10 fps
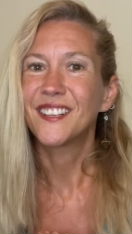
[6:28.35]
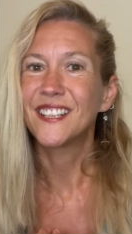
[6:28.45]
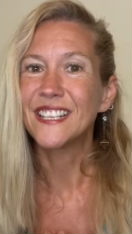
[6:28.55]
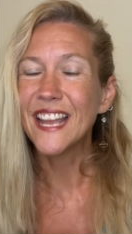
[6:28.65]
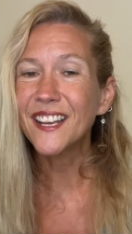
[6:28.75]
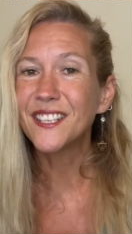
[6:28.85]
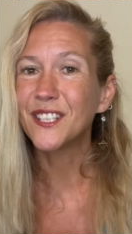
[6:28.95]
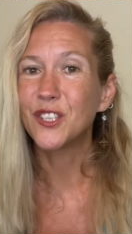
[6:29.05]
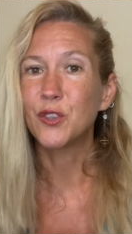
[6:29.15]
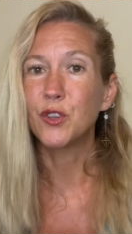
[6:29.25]

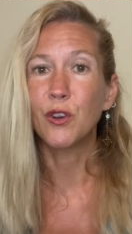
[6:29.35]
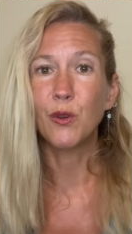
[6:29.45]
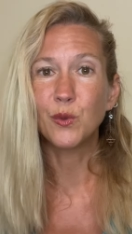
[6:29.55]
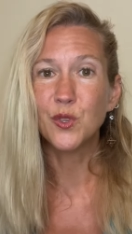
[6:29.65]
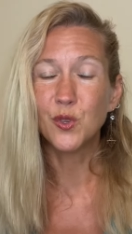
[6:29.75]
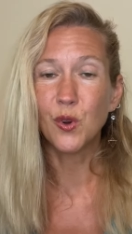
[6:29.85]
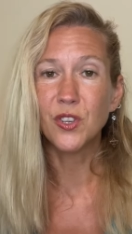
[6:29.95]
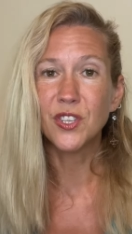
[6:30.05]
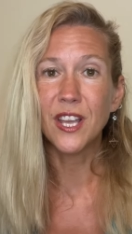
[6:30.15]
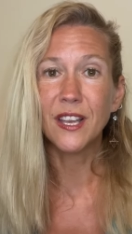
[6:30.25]
connecting to your own
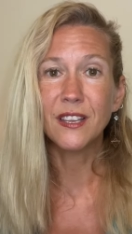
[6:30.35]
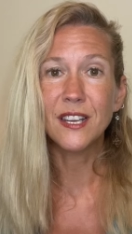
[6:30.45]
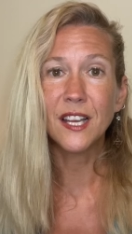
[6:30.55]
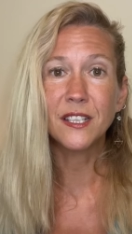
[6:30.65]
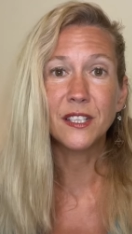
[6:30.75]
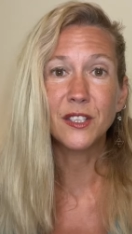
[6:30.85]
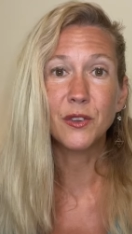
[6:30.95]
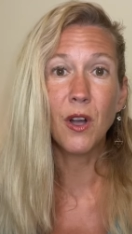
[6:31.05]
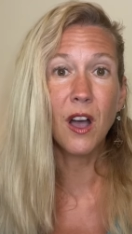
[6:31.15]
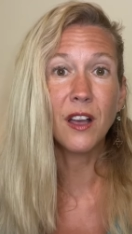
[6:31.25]
source and connecting to
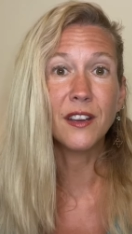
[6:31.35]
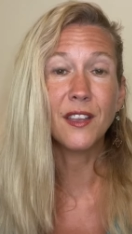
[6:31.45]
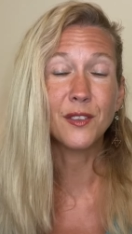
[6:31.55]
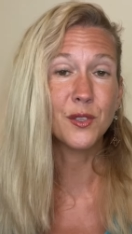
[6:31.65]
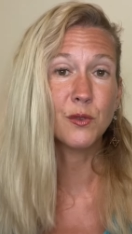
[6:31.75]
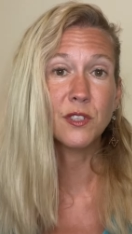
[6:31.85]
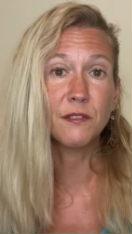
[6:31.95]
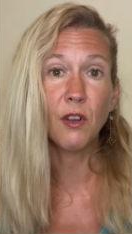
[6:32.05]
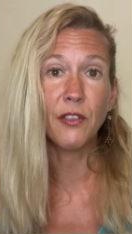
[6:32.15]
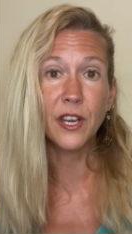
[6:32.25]
God and the source
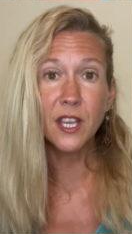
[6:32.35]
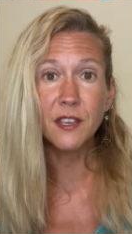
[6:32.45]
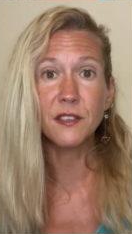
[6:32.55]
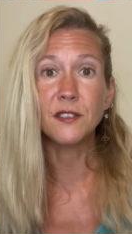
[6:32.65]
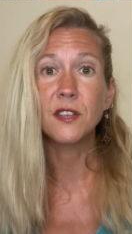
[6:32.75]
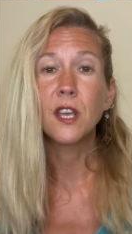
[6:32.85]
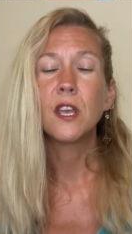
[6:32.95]
of all that is,